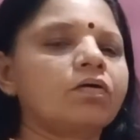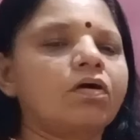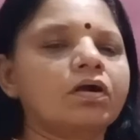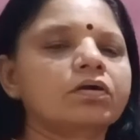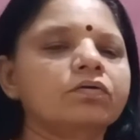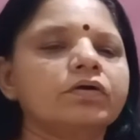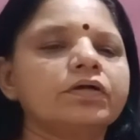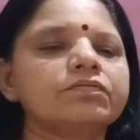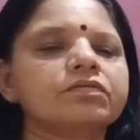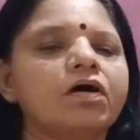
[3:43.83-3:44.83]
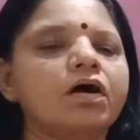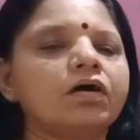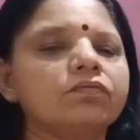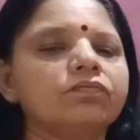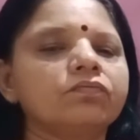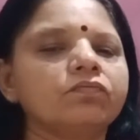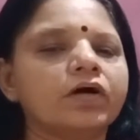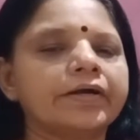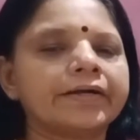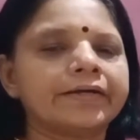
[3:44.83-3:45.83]
congruents of
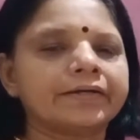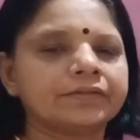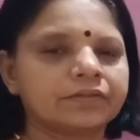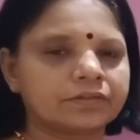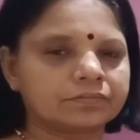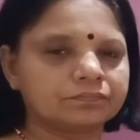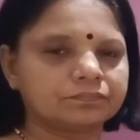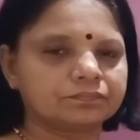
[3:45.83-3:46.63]
one another.